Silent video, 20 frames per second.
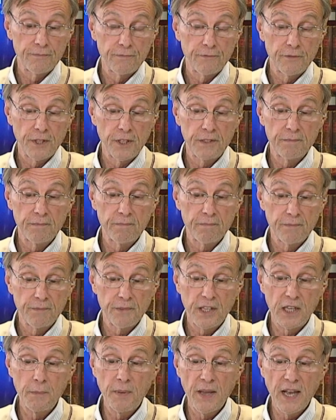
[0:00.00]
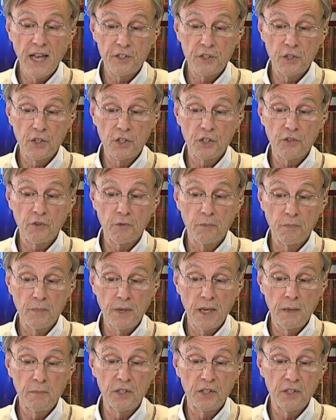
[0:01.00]
right? Key passages
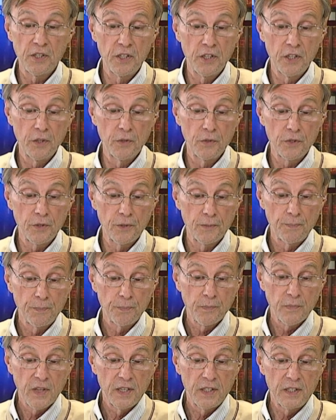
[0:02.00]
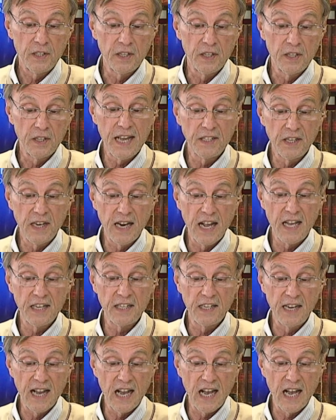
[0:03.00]
from NBC News. Deny, deny,
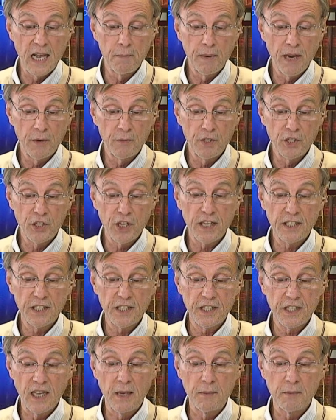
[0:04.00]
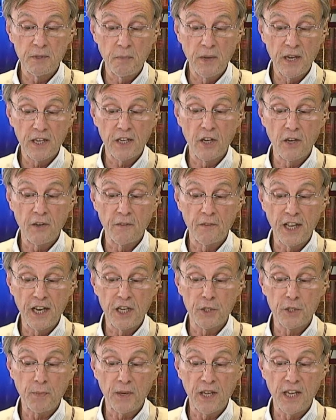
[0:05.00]
deny. By rejecting claims, Medicare
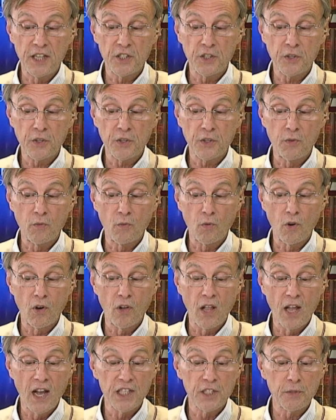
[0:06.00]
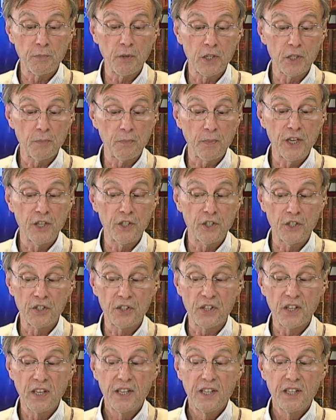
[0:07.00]
Advantage plans threaten rural hospitals'
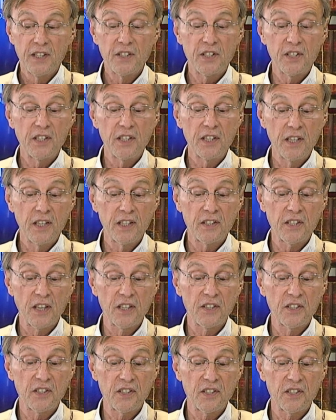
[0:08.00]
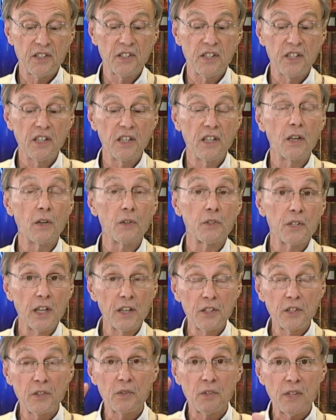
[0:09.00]
patients, CE, says say CEOs.
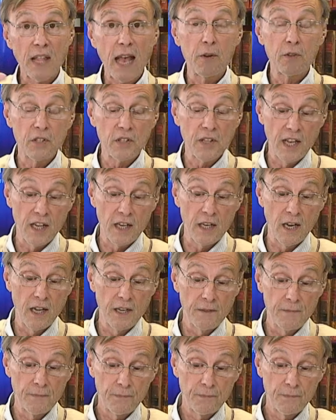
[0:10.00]
Now, this was, that was the headline.